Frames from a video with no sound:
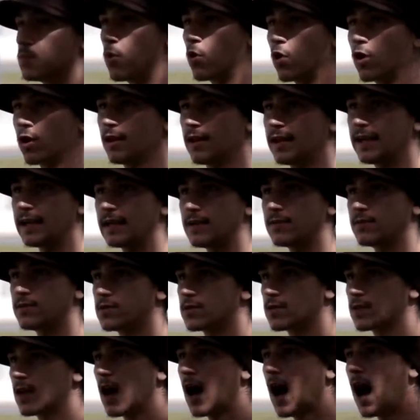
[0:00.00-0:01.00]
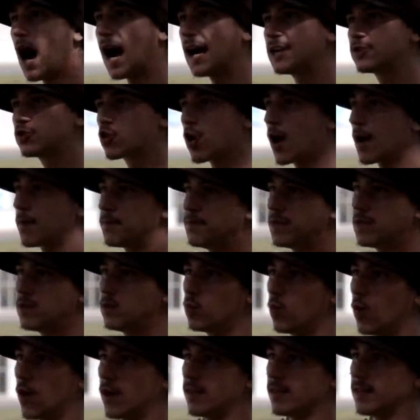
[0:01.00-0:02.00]
more leaves. I dropped
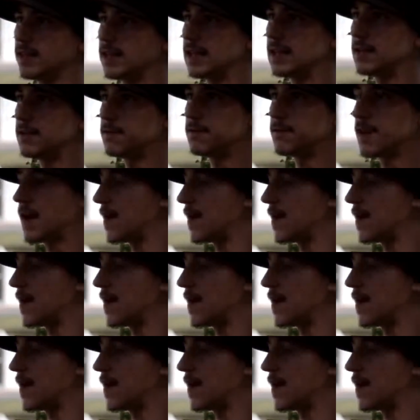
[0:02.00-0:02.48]
in 1 leaf